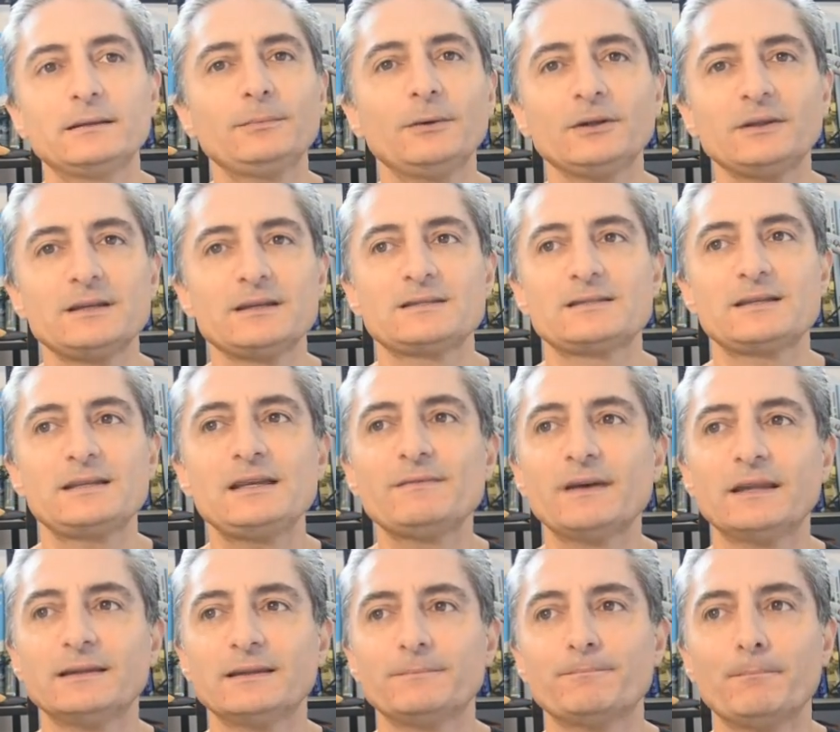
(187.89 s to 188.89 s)
like this,
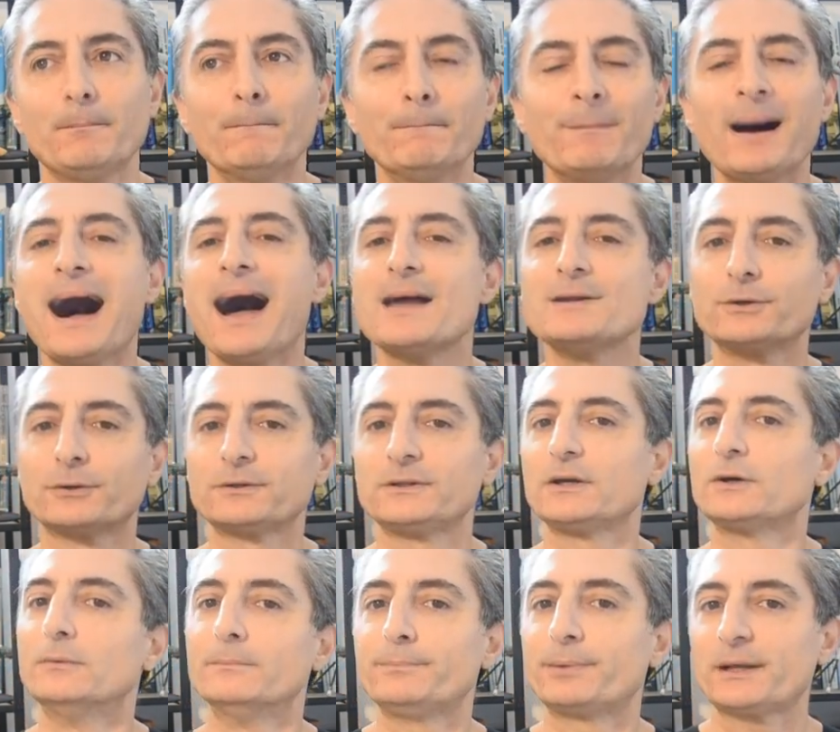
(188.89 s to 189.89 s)
even minor
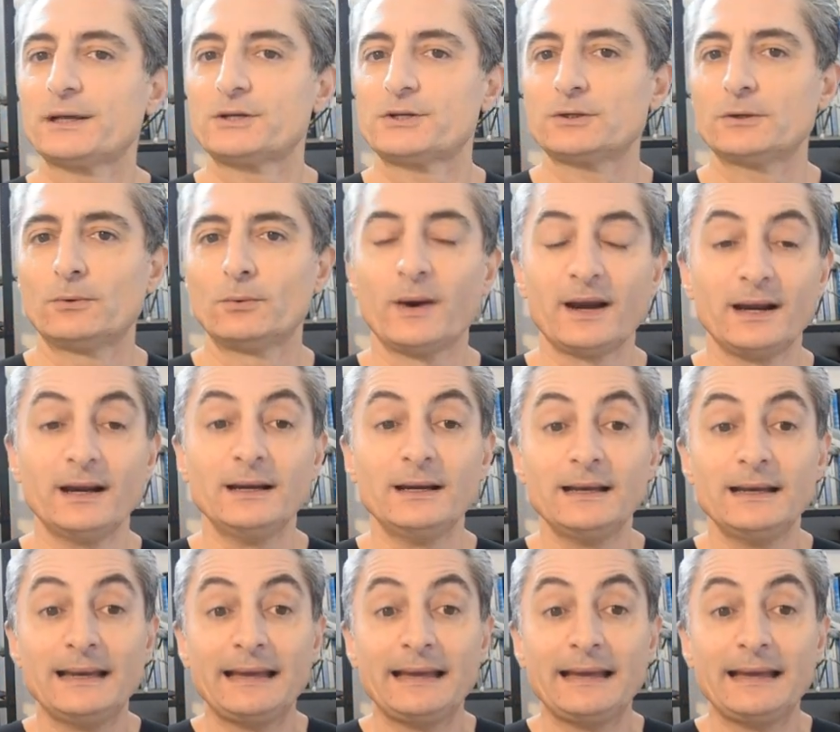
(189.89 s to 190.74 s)
decompression, where